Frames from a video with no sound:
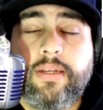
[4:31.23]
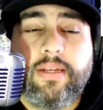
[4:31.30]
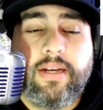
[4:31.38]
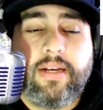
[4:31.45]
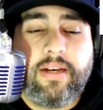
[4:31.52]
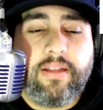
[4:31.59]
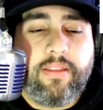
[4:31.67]

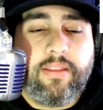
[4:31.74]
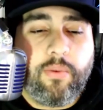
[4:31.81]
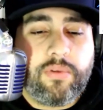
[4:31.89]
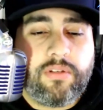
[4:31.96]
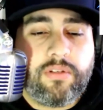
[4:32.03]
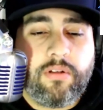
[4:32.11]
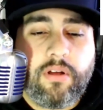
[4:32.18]
Uh, there
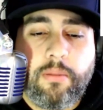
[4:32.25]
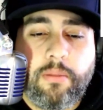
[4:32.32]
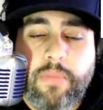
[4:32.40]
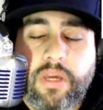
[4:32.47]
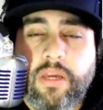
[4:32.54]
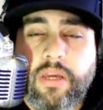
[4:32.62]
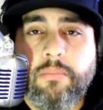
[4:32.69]
was a, a,
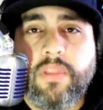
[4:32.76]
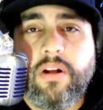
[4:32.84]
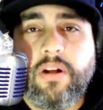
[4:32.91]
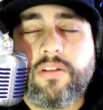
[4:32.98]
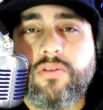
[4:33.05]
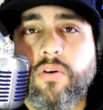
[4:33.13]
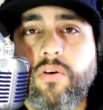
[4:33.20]
meme that
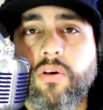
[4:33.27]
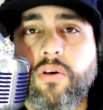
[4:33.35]
I saw